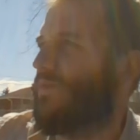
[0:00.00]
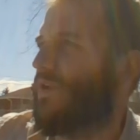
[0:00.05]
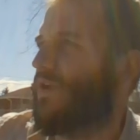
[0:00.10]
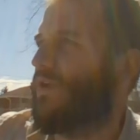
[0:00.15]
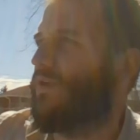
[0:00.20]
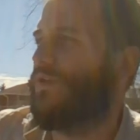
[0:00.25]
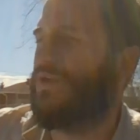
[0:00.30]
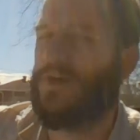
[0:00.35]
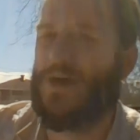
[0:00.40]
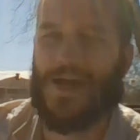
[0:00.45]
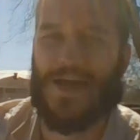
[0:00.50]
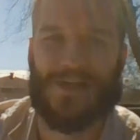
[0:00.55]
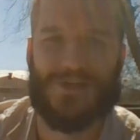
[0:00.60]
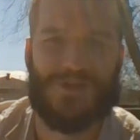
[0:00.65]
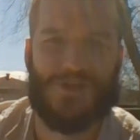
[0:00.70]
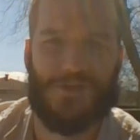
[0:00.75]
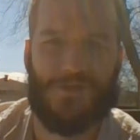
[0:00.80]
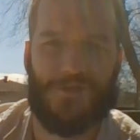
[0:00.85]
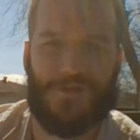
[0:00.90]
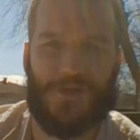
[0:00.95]
Got a little
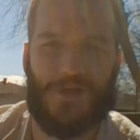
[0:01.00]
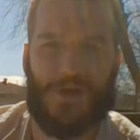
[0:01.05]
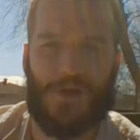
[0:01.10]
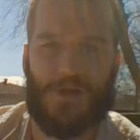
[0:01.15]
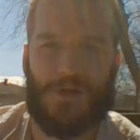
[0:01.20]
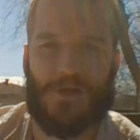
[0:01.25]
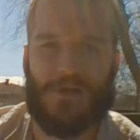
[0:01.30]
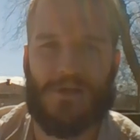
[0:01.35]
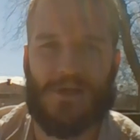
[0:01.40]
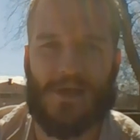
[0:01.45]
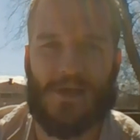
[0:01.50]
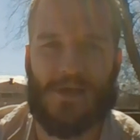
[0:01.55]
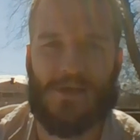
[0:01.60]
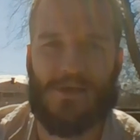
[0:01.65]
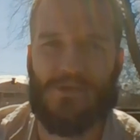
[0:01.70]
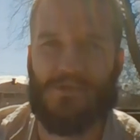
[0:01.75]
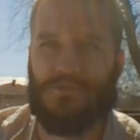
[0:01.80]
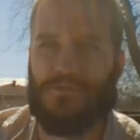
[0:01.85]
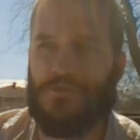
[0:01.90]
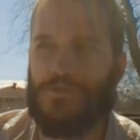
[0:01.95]
hatchet in there, and a
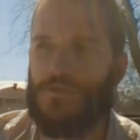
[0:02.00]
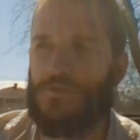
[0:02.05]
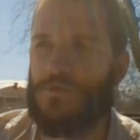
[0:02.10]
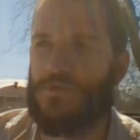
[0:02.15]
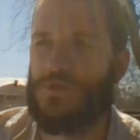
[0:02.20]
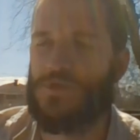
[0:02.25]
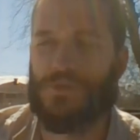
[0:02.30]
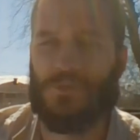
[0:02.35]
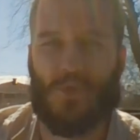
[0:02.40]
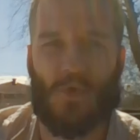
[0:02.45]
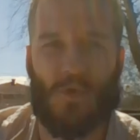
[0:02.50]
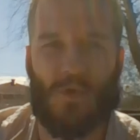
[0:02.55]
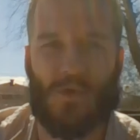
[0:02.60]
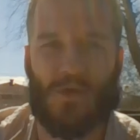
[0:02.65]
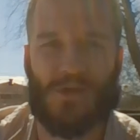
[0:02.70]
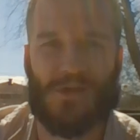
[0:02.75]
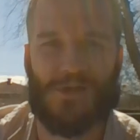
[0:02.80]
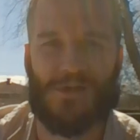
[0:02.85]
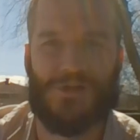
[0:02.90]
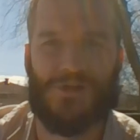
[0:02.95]
knife, and some
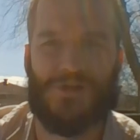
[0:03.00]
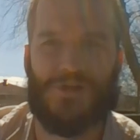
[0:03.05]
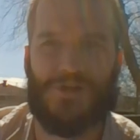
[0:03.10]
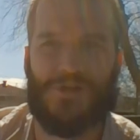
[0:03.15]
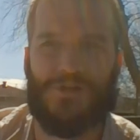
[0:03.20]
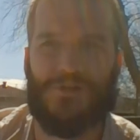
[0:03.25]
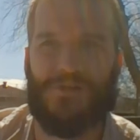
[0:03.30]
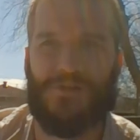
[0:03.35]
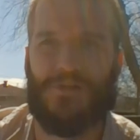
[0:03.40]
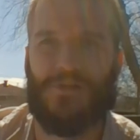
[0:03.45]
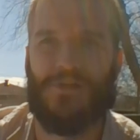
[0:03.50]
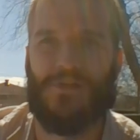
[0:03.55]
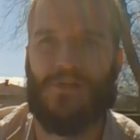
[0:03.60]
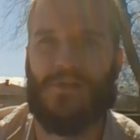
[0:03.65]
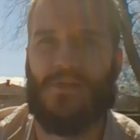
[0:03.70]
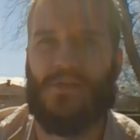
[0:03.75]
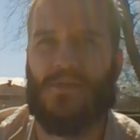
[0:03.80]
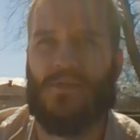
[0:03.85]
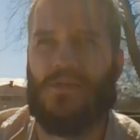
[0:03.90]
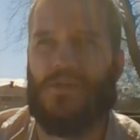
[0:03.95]
cordage, and
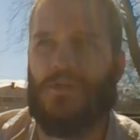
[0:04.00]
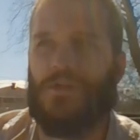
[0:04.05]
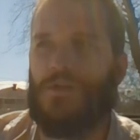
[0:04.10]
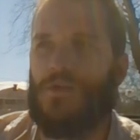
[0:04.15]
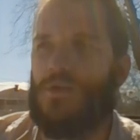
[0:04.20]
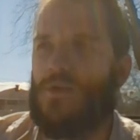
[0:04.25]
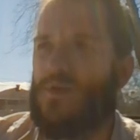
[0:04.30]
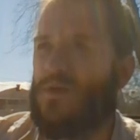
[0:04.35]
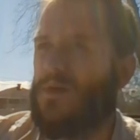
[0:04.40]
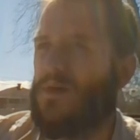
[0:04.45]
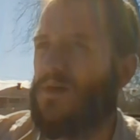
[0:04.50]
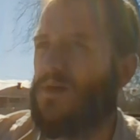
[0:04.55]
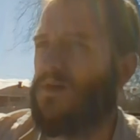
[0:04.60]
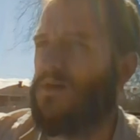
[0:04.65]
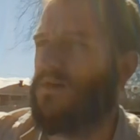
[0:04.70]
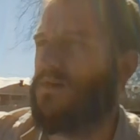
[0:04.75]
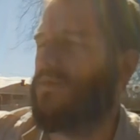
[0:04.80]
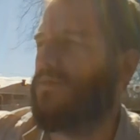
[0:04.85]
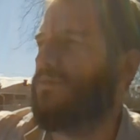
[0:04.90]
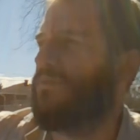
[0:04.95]

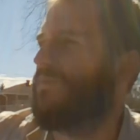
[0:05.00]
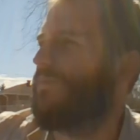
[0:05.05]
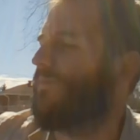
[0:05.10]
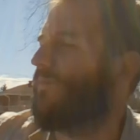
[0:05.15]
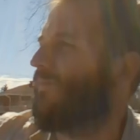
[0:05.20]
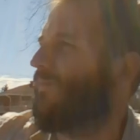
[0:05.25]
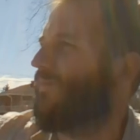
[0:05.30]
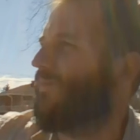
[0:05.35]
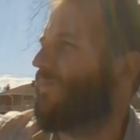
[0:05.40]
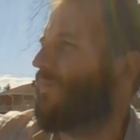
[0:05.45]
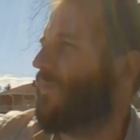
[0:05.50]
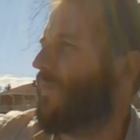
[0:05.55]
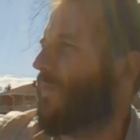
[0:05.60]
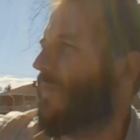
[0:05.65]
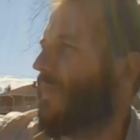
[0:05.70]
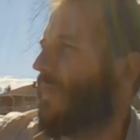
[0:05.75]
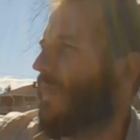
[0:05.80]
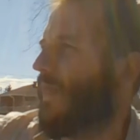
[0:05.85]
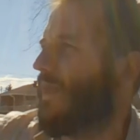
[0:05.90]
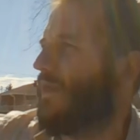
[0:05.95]
um,
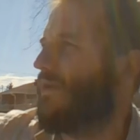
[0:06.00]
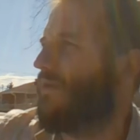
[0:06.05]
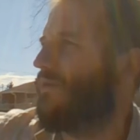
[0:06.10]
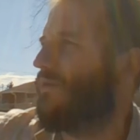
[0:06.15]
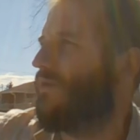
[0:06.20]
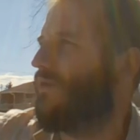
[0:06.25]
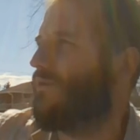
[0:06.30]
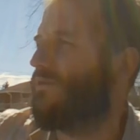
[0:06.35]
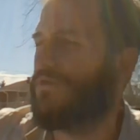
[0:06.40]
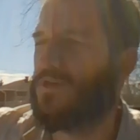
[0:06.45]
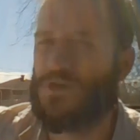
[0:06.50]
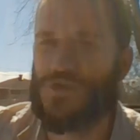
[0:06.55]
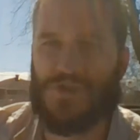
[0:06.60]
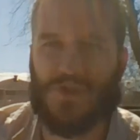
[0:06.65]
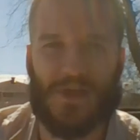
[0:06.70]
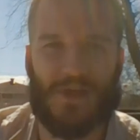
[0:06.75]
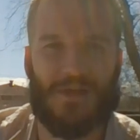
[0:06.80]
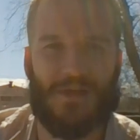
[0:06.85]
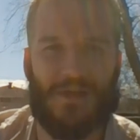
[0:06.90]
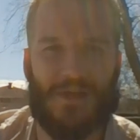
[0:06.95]
first
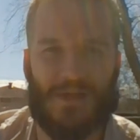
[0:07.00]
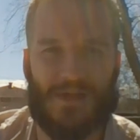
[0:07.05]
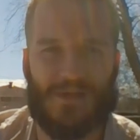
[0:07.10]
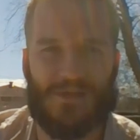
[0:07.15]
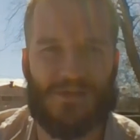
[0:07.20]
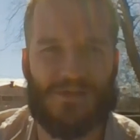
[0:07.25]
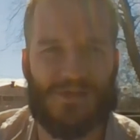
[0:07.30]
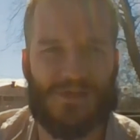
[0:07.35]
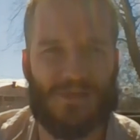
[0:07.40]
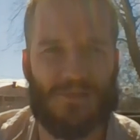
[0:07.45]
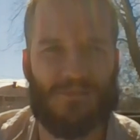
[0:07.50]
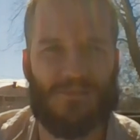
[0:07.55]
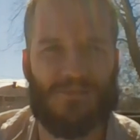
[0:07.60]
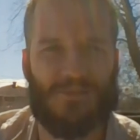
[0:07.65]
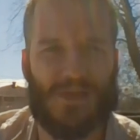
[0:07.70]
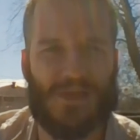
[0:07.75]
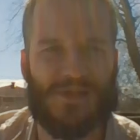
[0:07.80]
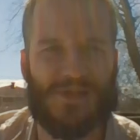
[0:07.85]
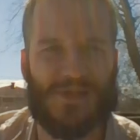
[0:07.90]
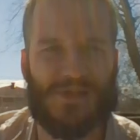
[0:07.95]
aid kit, and some
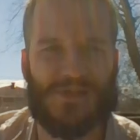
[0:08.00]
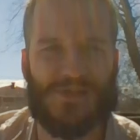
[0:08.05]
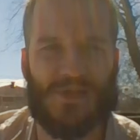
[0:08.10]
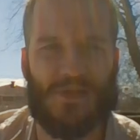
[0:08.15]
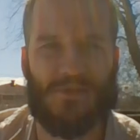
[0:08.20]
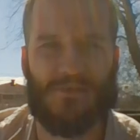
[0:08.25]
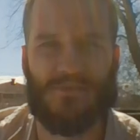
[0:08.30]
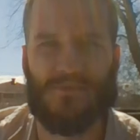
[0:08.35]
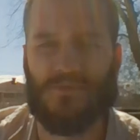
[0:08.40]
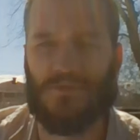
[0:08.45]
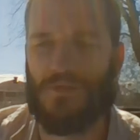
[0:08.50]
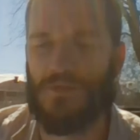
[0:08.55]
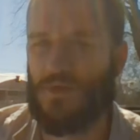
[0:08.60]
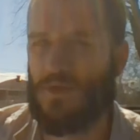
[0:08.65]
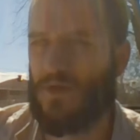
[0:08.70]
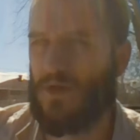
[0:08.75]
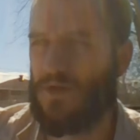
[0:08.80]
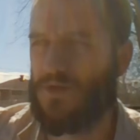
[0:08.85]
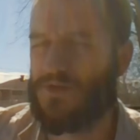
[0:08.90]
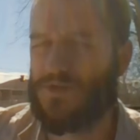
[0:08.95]
basic stuff.
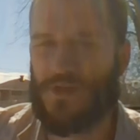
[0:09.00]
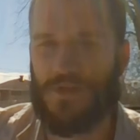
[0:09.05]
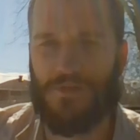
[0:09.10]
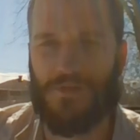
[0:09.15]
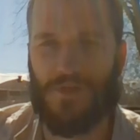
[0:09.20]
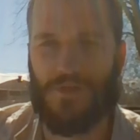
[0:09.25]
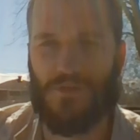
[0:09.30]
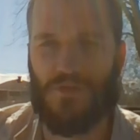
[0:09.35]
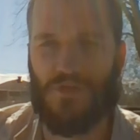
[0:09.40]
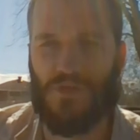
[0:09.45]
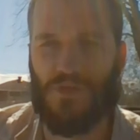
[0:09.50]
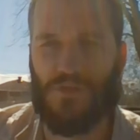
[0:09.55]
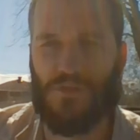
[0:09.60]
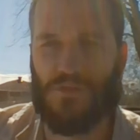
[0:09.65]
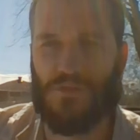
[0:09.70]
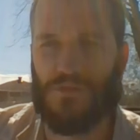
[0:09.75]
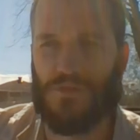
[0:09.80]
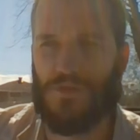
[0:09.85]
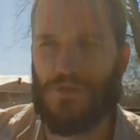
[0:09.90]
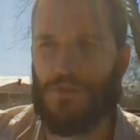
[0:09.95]
It's nothing too
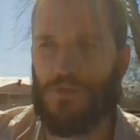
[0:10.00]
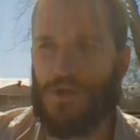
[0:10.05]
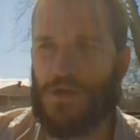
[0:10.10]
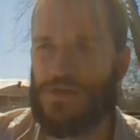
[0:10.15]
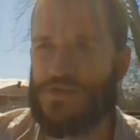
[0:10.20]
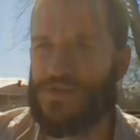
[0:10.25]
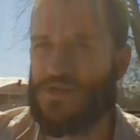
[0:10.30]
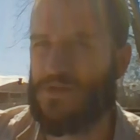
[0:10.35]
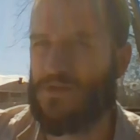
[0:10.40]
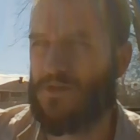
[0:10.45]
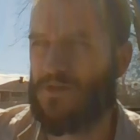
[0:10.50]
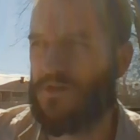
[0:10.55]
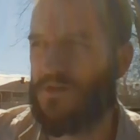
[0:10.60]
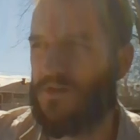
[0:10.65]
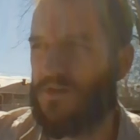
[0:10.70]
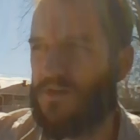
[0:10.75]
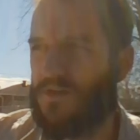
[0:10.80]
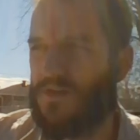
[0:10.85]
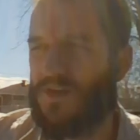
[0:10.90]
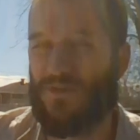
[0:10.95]
crazy.
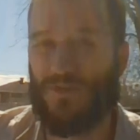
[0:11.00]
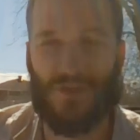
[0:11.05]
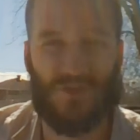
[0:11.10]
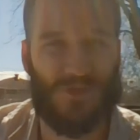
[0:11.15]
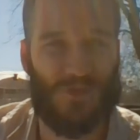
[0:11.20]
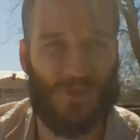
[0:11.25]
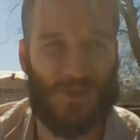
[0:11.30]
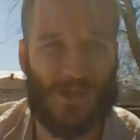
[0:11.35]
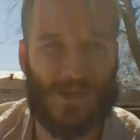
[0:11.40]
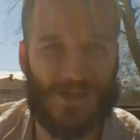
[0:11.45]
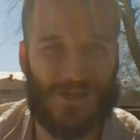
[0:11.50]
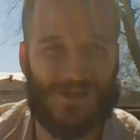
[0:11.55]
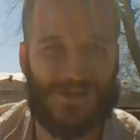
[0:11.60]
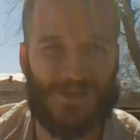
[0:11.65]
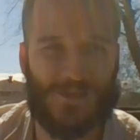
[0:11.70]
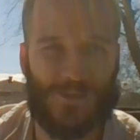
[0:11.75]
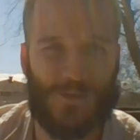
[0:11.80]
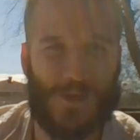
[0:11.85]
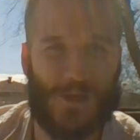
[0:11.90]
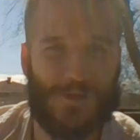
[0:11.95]
I've got two kids
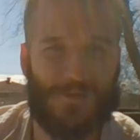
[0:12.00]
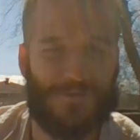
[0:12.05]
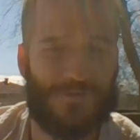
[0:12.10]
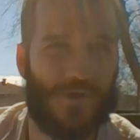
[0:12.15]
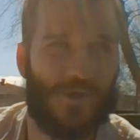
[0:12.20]
and a wife.